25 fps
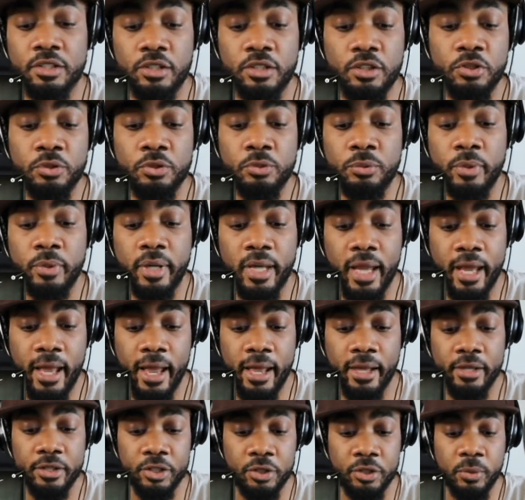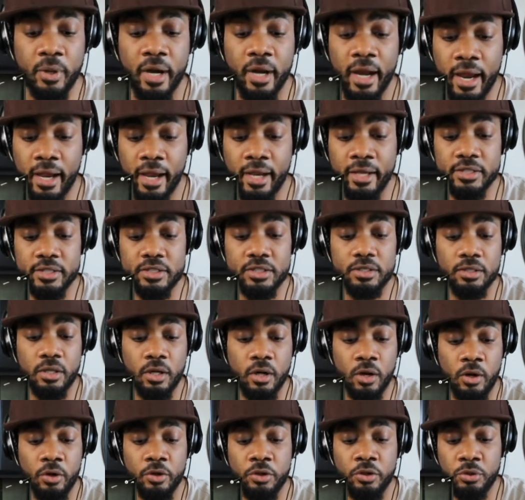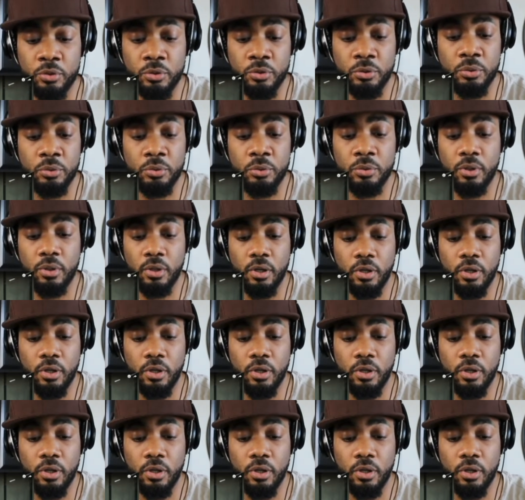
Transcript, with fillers: you are asked, are you